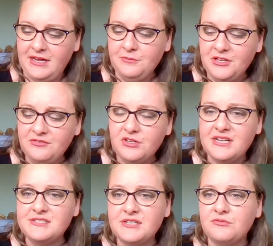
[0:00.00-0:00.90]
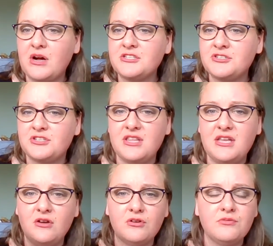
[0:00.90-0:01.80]
many of you guys have watched
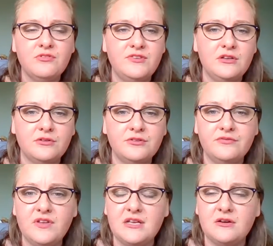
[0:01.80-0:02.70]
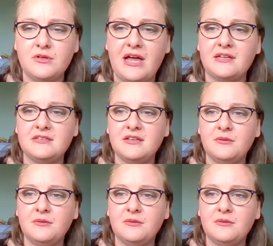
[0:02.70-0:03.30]
the Earth Revealed video yet?